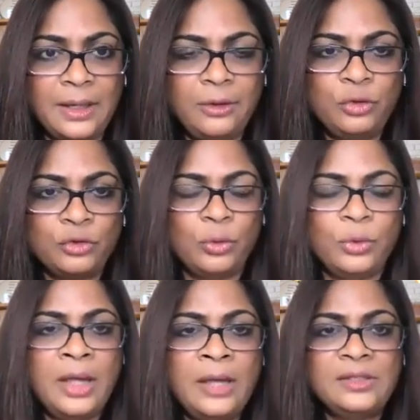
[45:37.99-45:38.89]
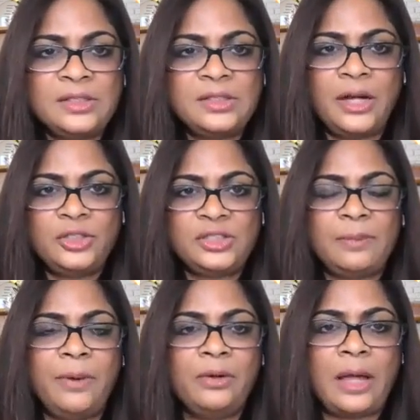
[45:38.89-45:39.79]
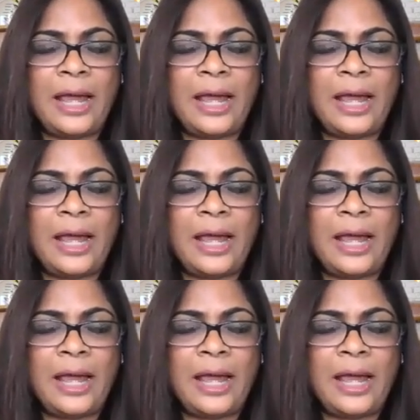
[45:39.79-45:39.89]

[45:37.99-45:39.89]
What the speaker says: And so this is not just about